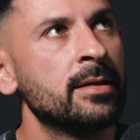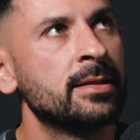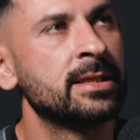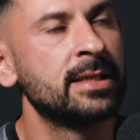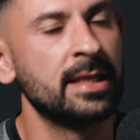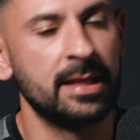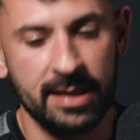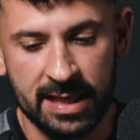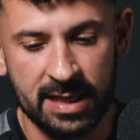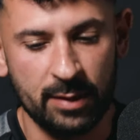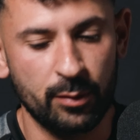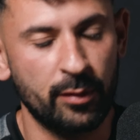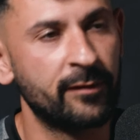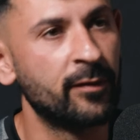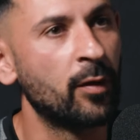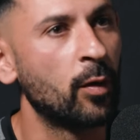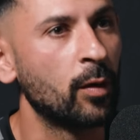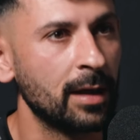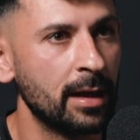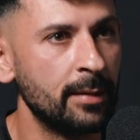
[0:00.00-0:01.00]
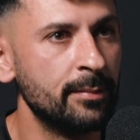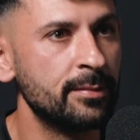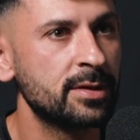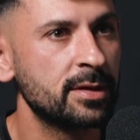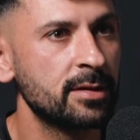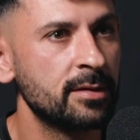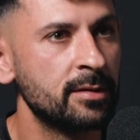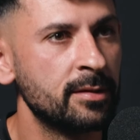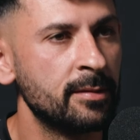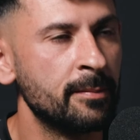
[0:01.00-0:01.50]
sitting here with four
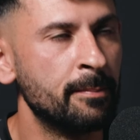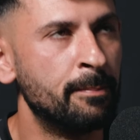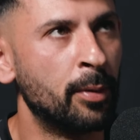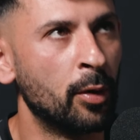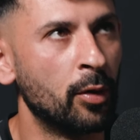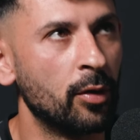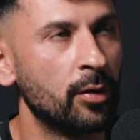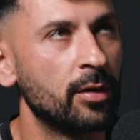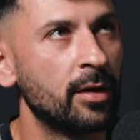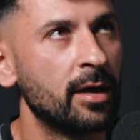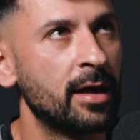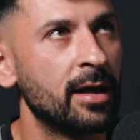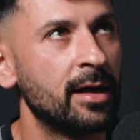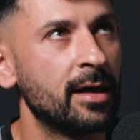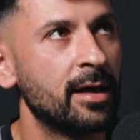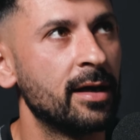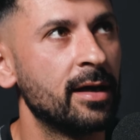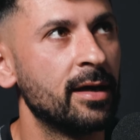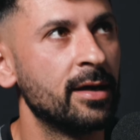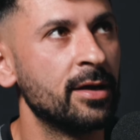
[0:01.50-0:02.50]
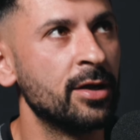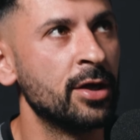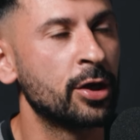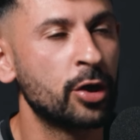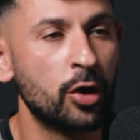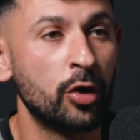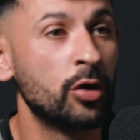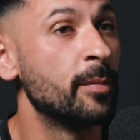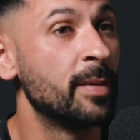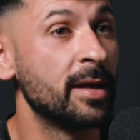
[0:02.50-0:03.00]
limbs, but
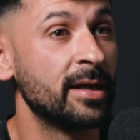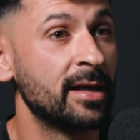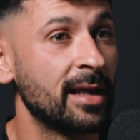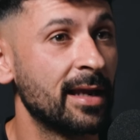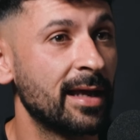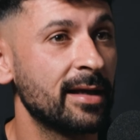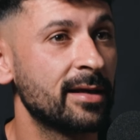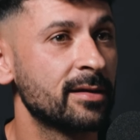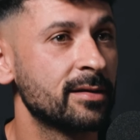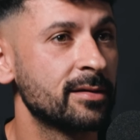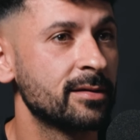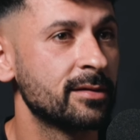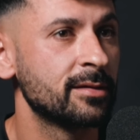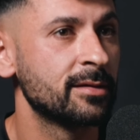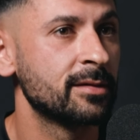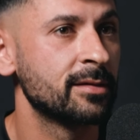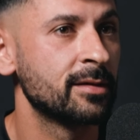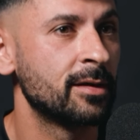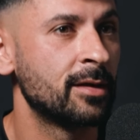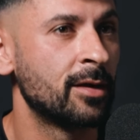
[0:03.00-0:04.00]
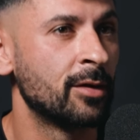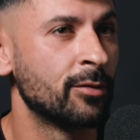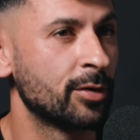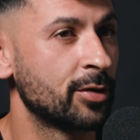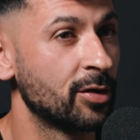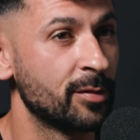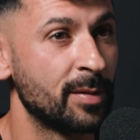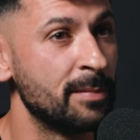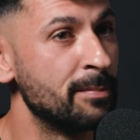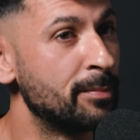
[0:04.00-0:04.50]
it could have been a leg or
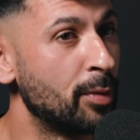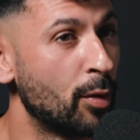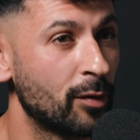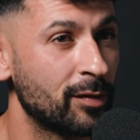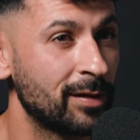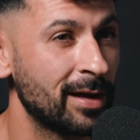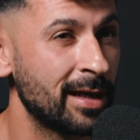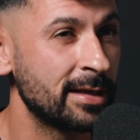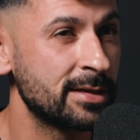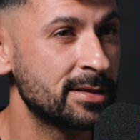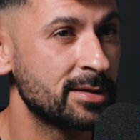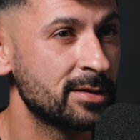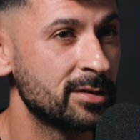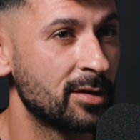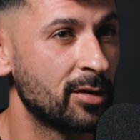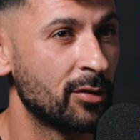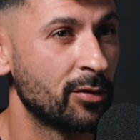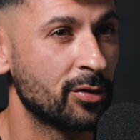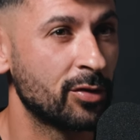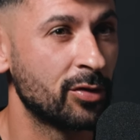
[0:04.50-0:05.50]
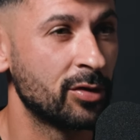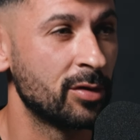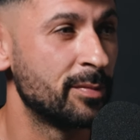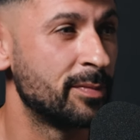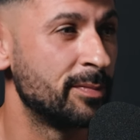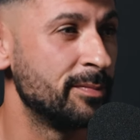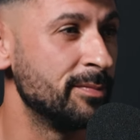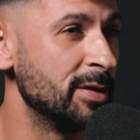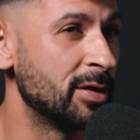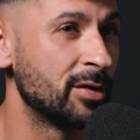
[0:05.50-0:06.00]
it could have been both legs or
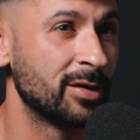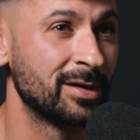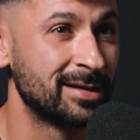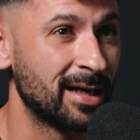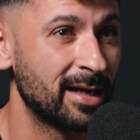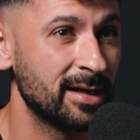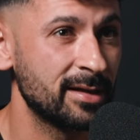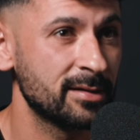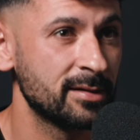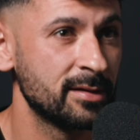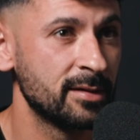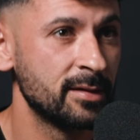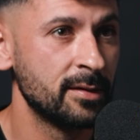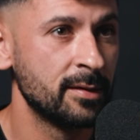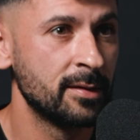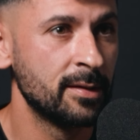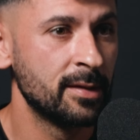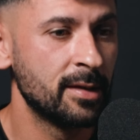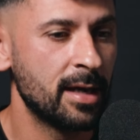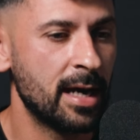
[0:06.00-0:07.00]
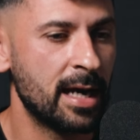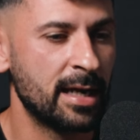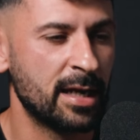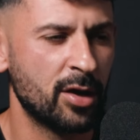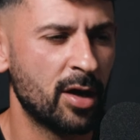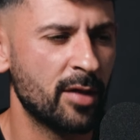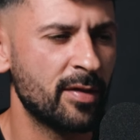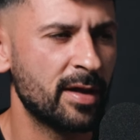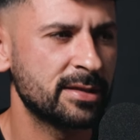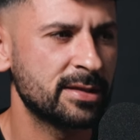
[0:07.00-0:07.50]
you could have died. And I
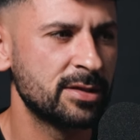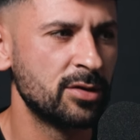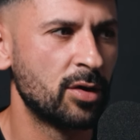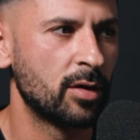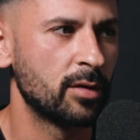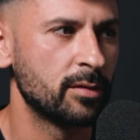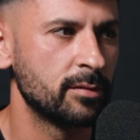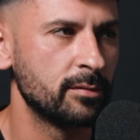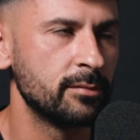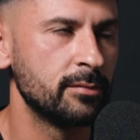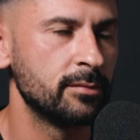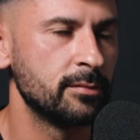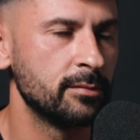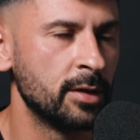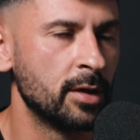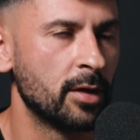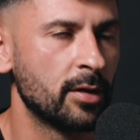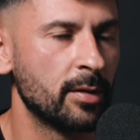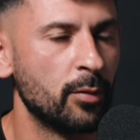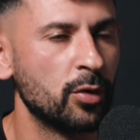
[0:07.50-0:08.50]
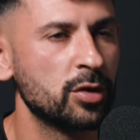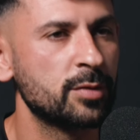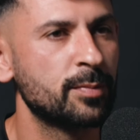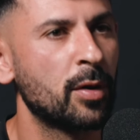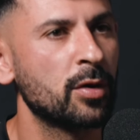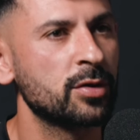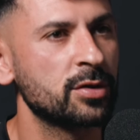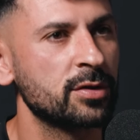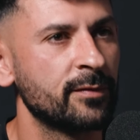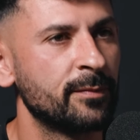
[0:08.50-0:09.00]
know that's not, you know, the most
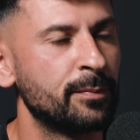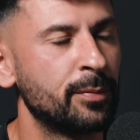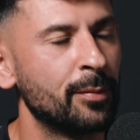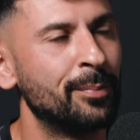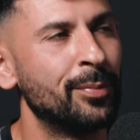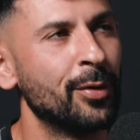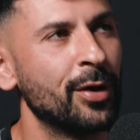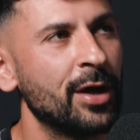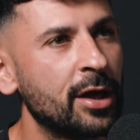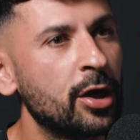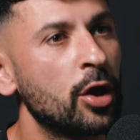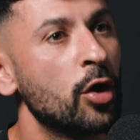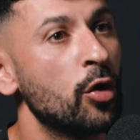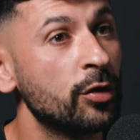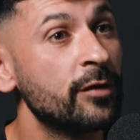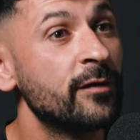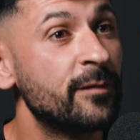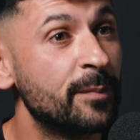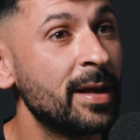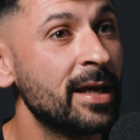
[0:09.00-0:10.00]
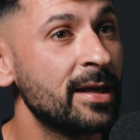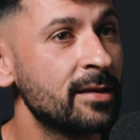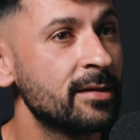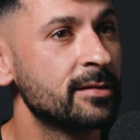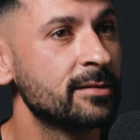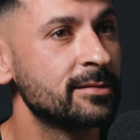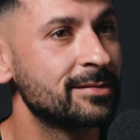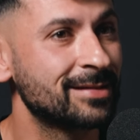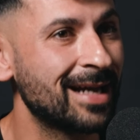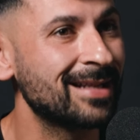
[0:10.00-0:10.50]
positive, but it could have been.
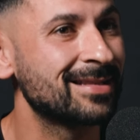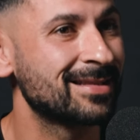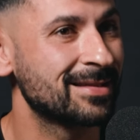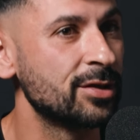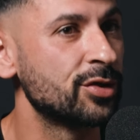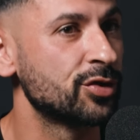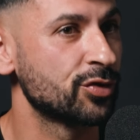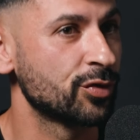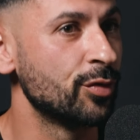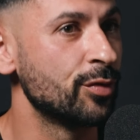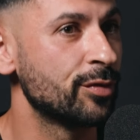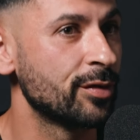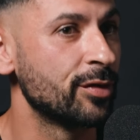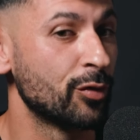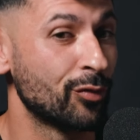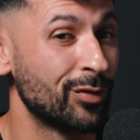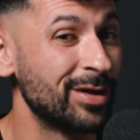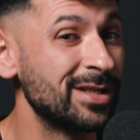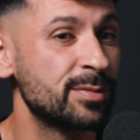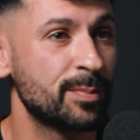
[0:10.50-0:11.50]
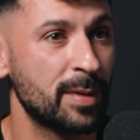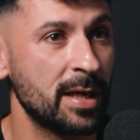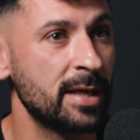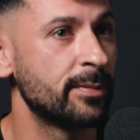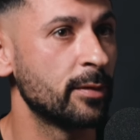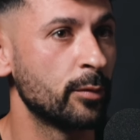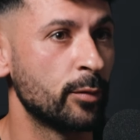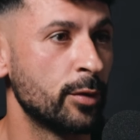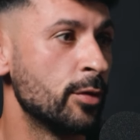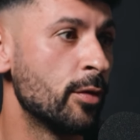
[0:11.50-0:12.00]
Mm-hmm. That's the truth. And there is
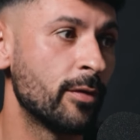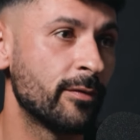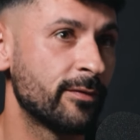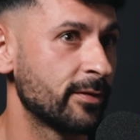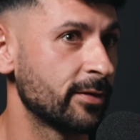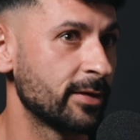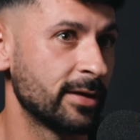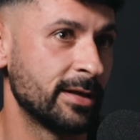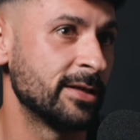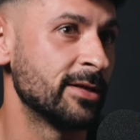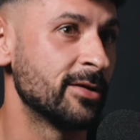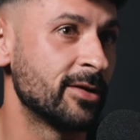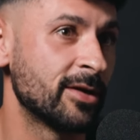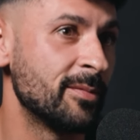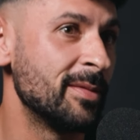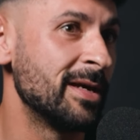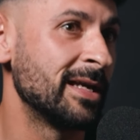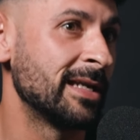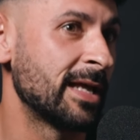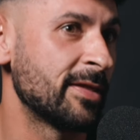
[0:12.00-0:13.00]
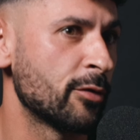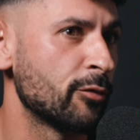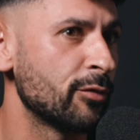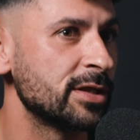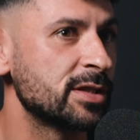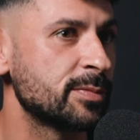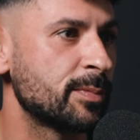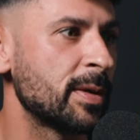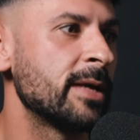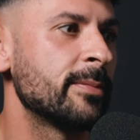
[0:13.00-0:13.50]
people we know, for, you know what I mean? Like,
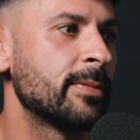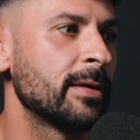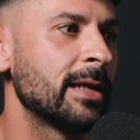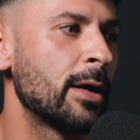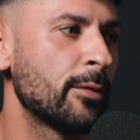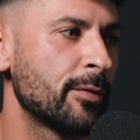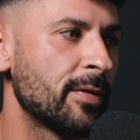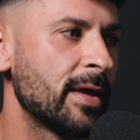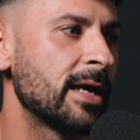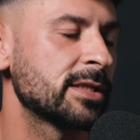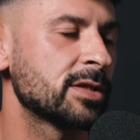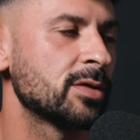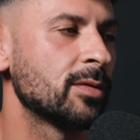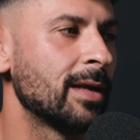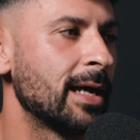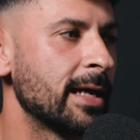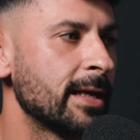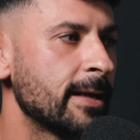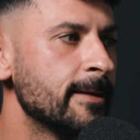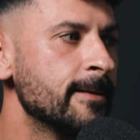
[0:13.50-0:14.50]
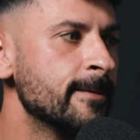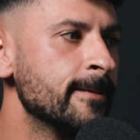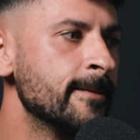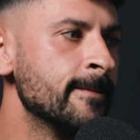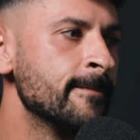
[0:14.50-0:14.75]
there is people out there. So, like,